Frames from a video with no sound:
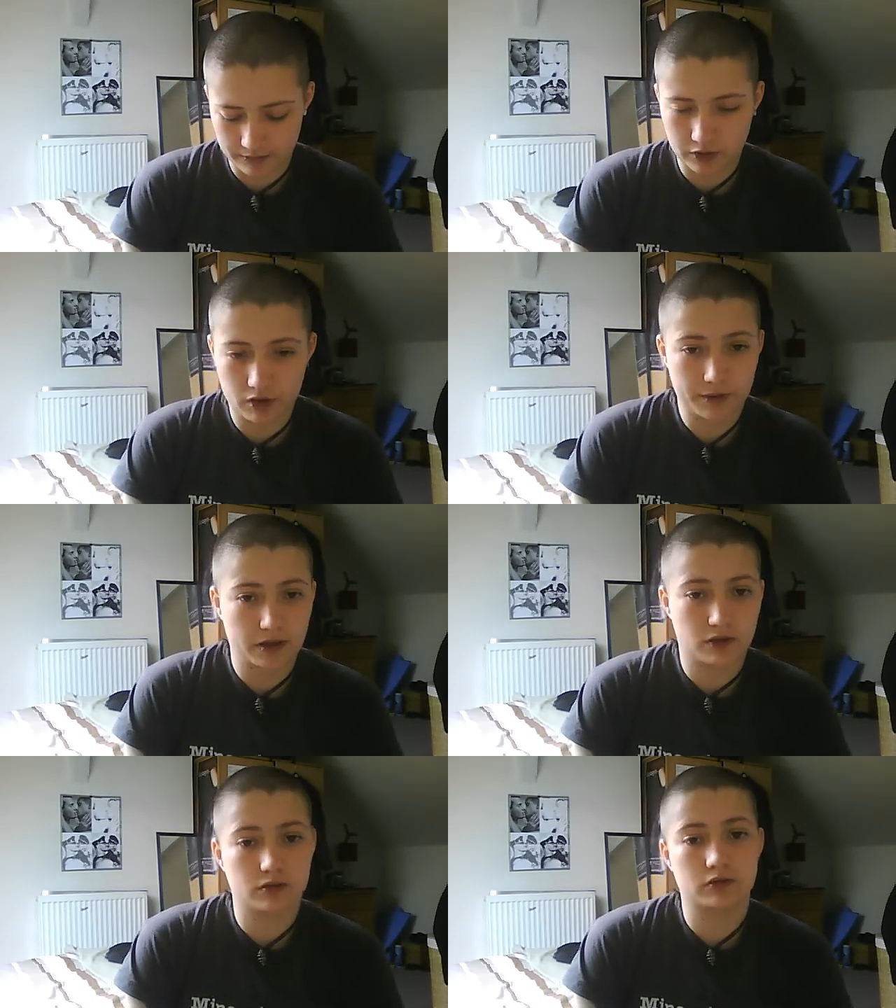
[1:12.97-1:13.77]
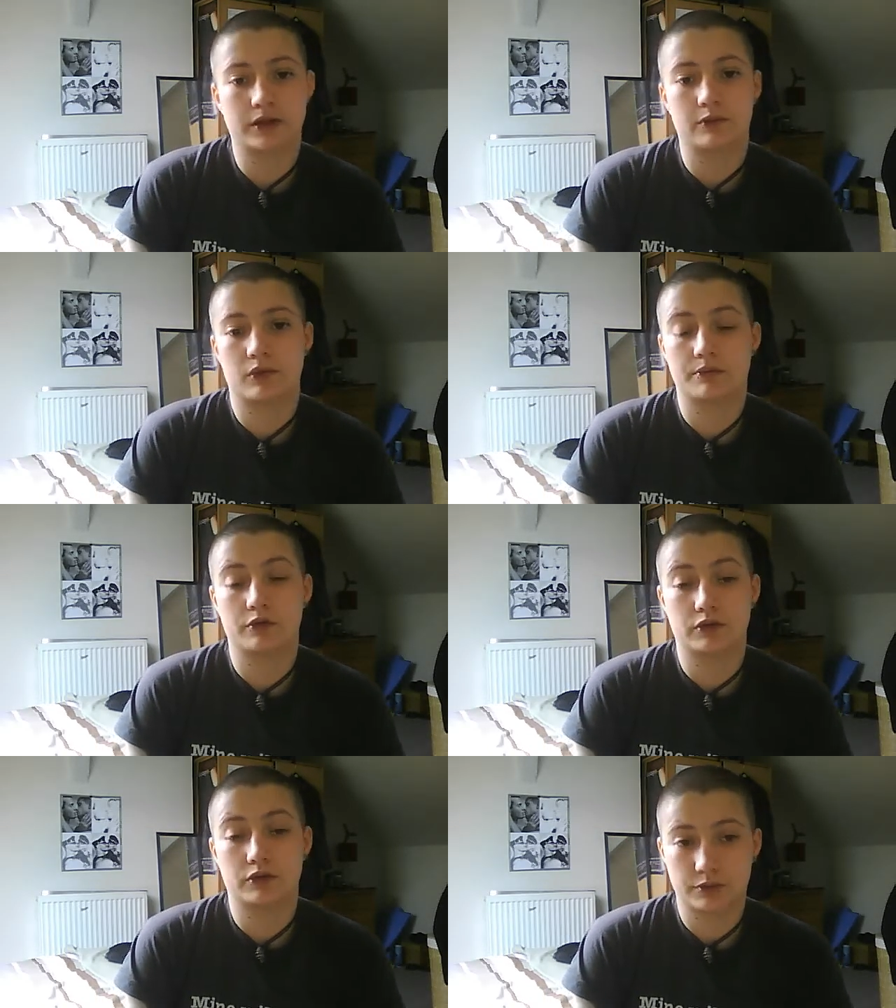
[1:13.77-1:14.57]
talk about like what I'm
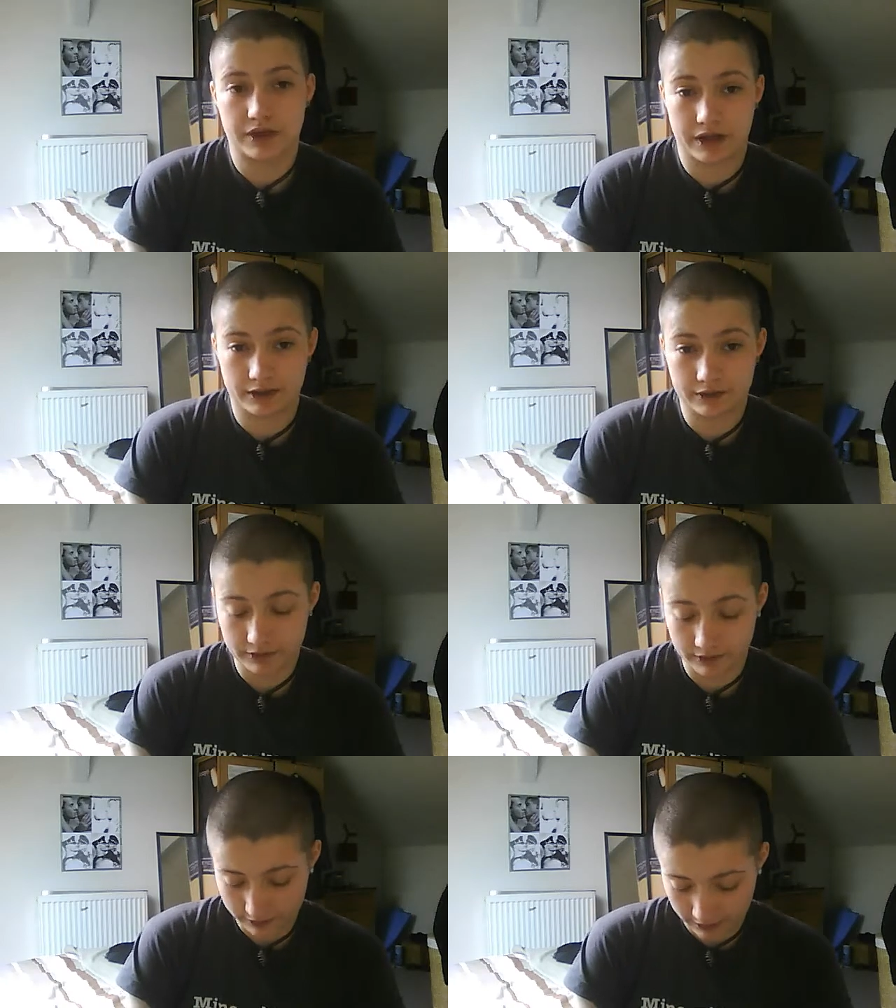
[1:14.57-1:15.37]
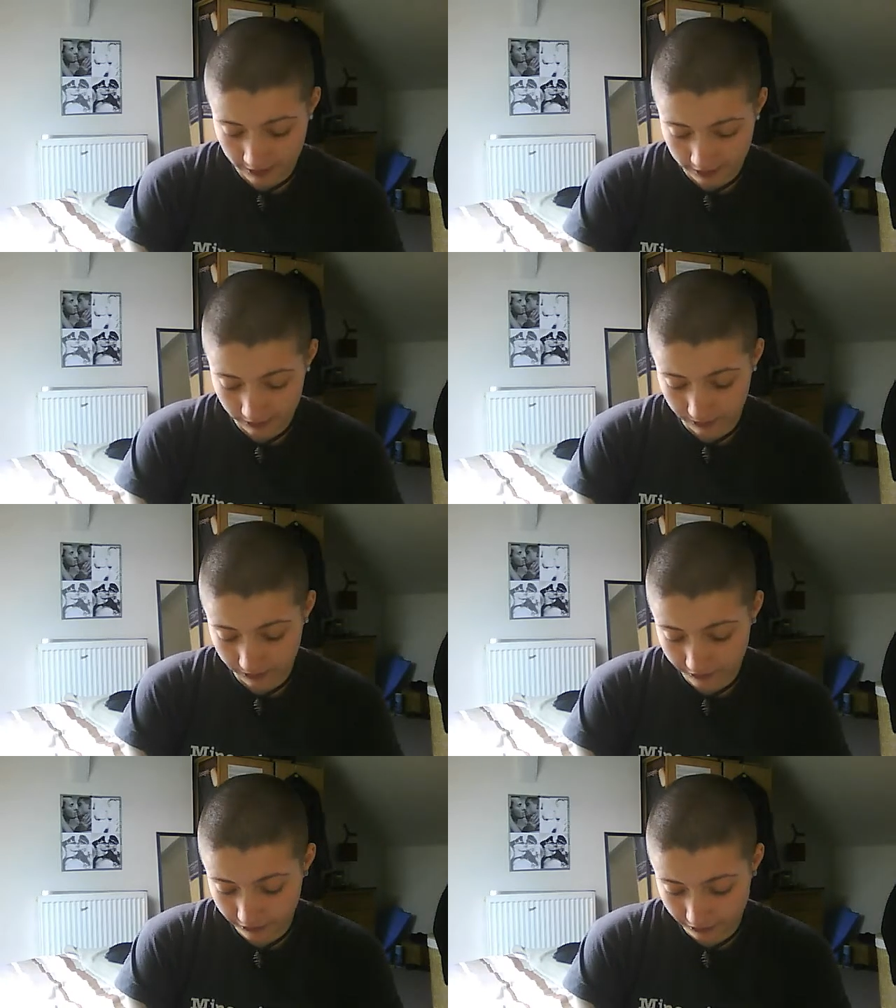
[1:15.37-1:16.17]
doing this weekend and a
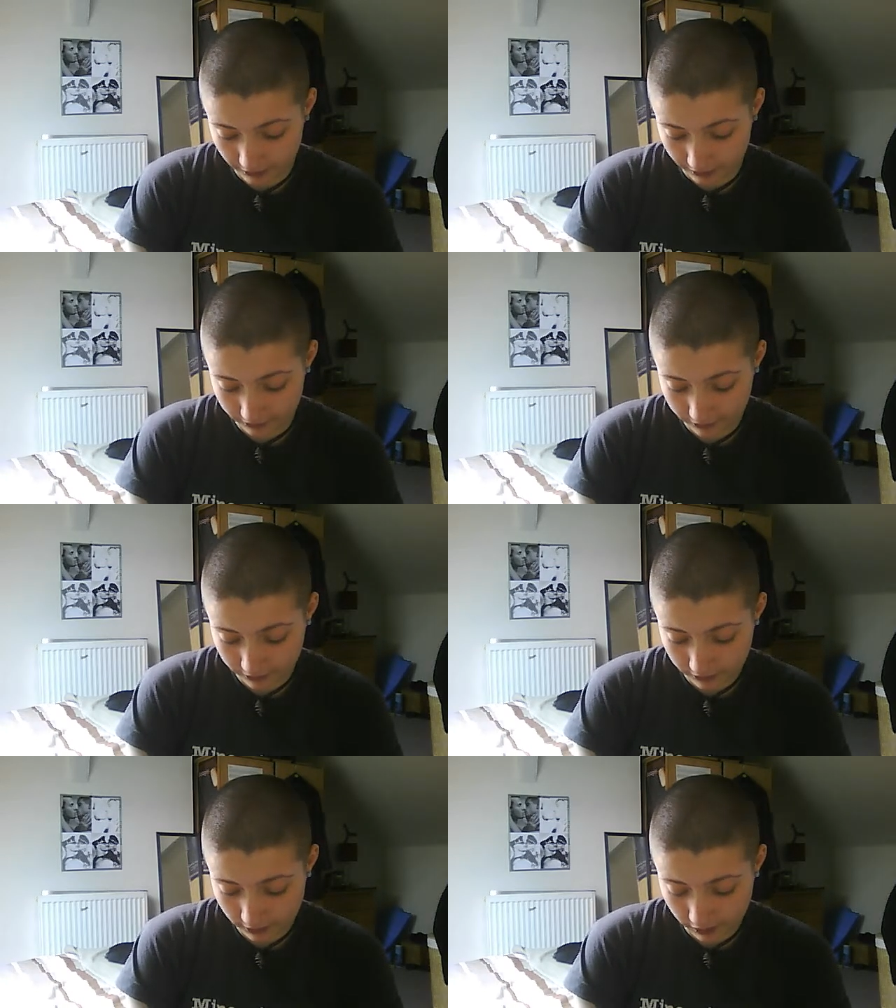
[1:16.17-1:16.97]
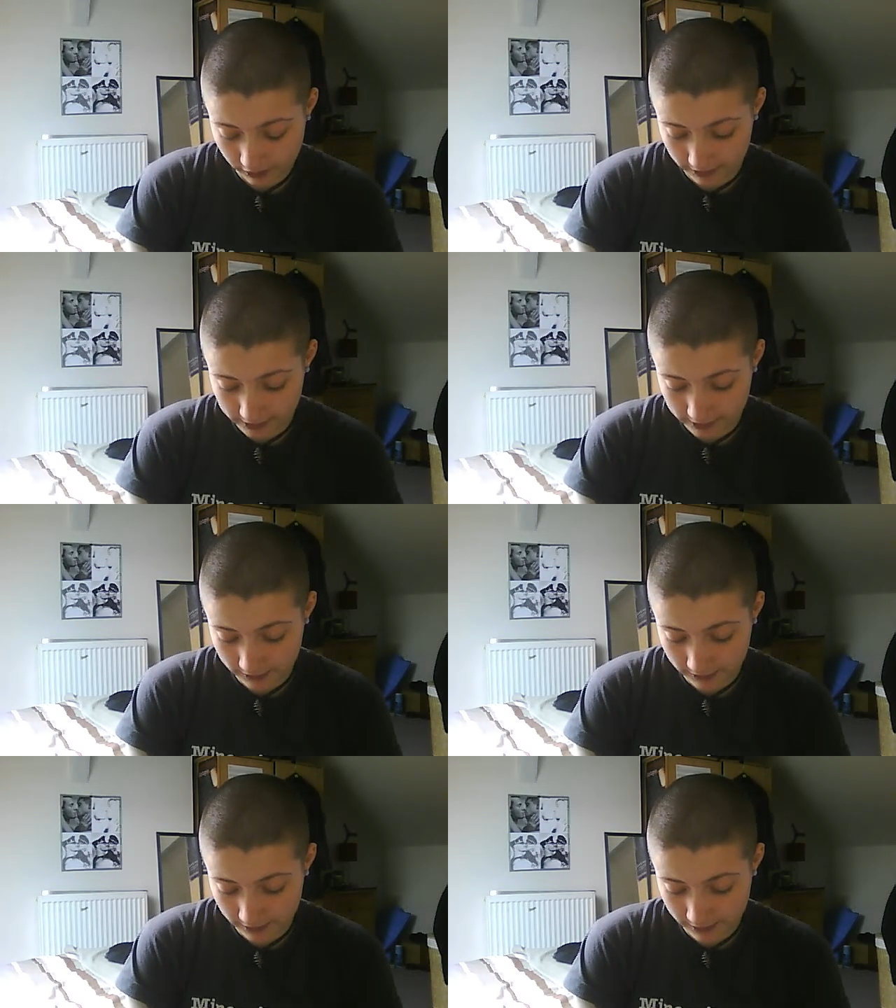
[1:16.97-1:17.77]
couple of other things. Okay,
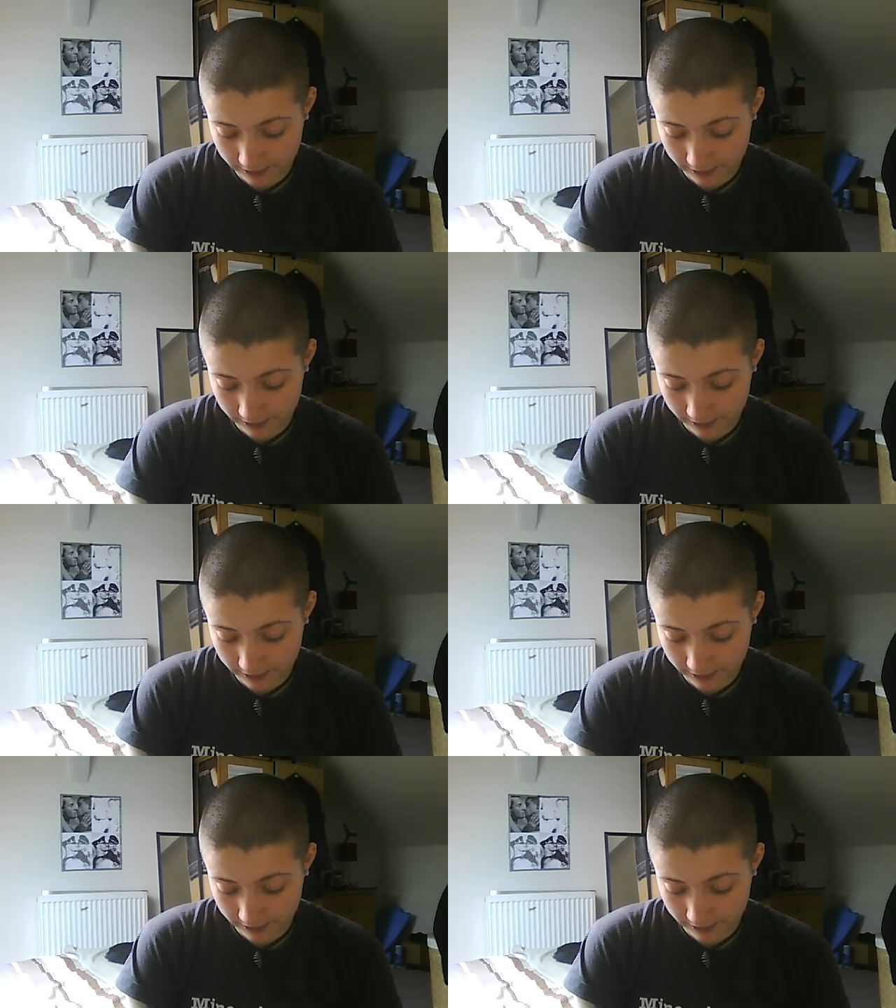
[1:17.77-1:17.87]
so